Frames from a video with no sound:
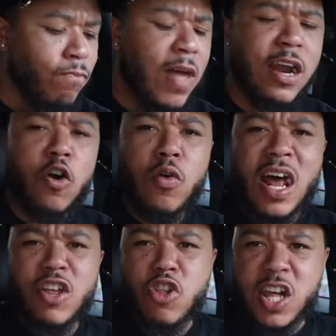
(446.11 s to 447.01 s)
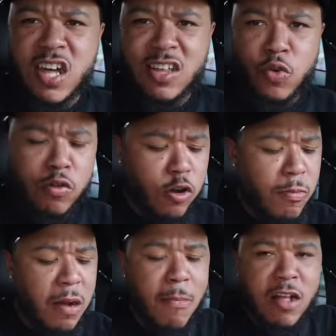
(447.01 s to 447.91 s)
Not a whole lot of cheese. They threw a little
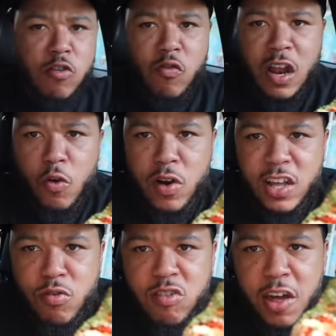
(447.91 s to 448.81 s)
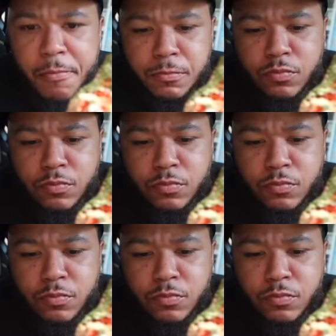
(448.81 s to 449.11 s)
bit of mozzarella on it, you see.